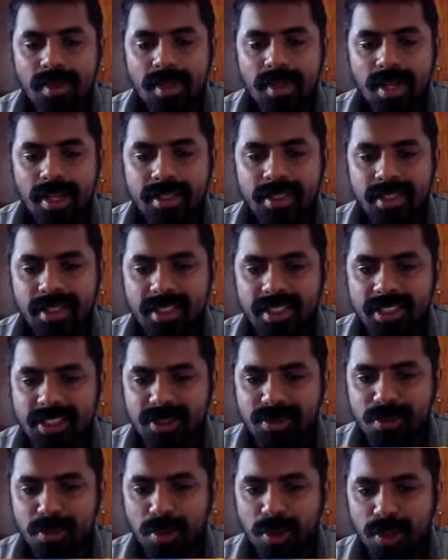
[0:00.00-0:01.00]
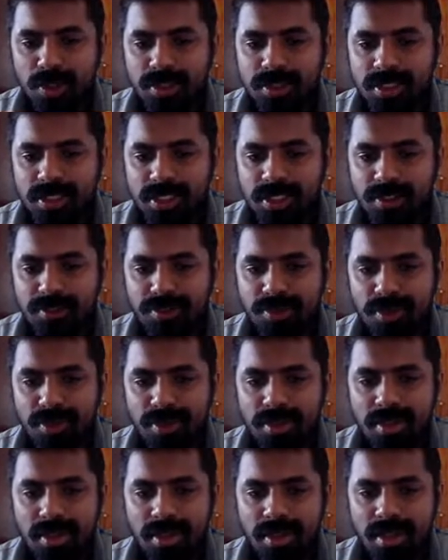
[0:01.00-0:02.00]
I think it's pawn
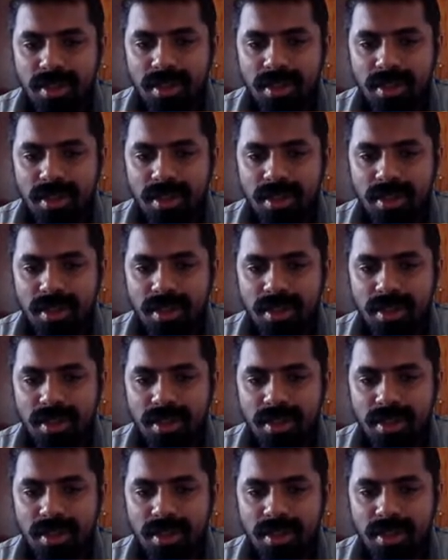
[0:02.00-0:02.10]
g4,